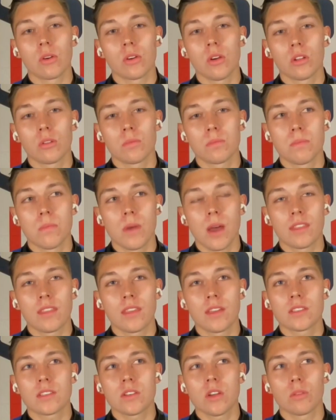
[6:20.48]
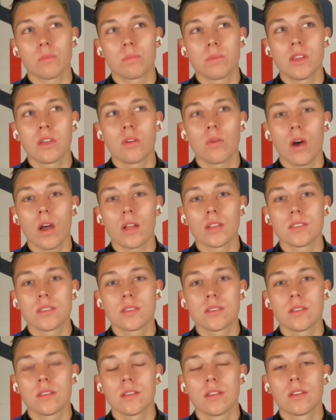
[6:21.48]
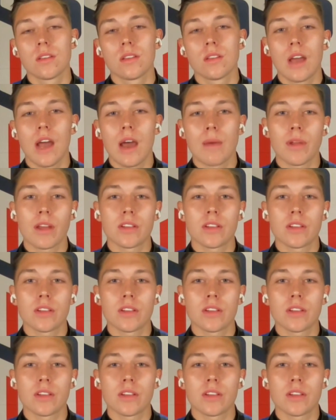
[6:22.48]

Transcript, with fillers: in Chicago called I think it's called Pequod's. Yes.